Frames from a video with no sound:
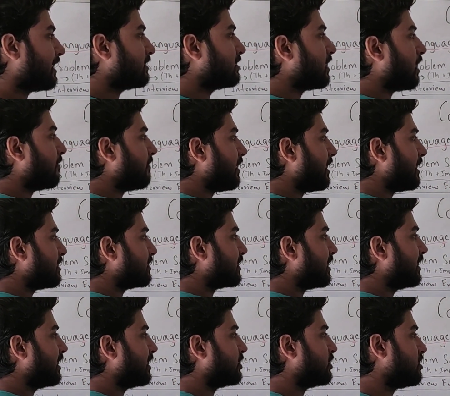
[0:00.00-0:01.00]
and Java has
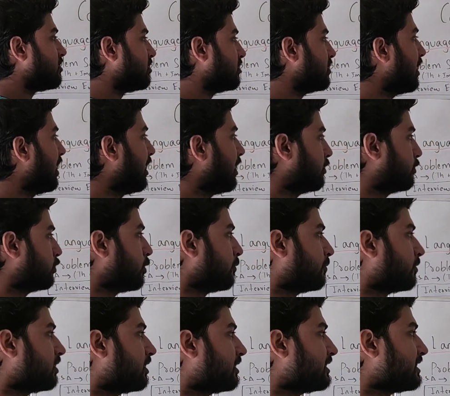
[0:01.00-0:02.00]
collections. So if
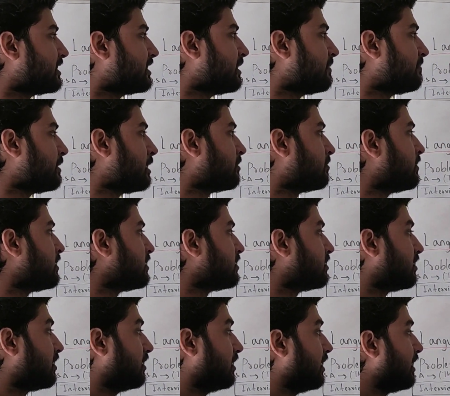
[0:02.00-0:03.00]
you're learning C plus
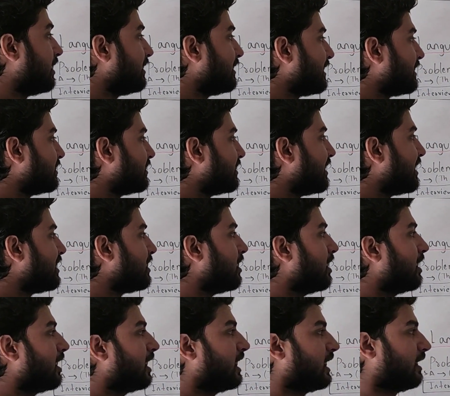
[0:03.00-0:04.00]
plus, learn S T L.
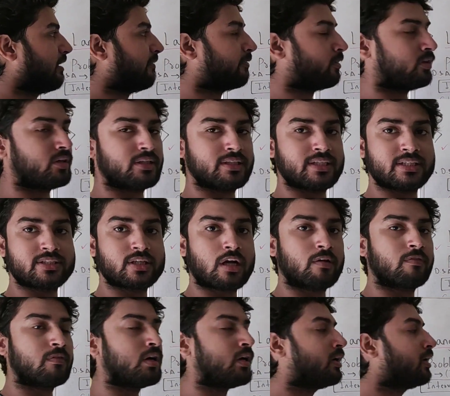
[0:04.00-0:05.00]
If you're learning
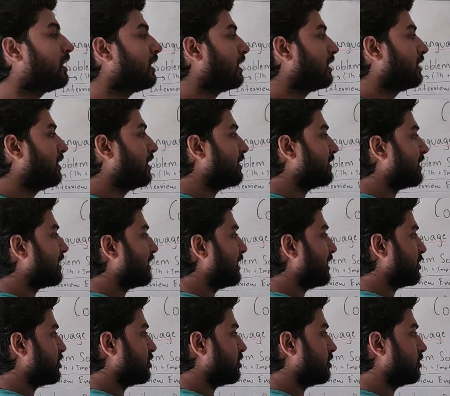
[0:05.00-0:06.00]
Java, learn
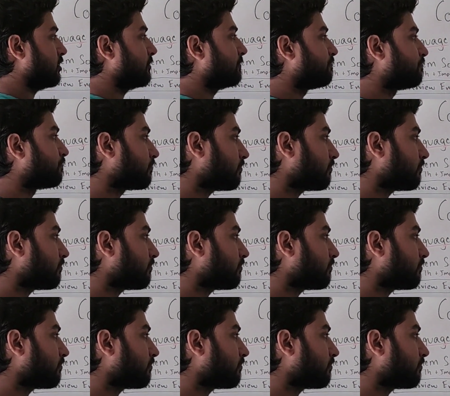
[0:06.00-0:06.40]
collections.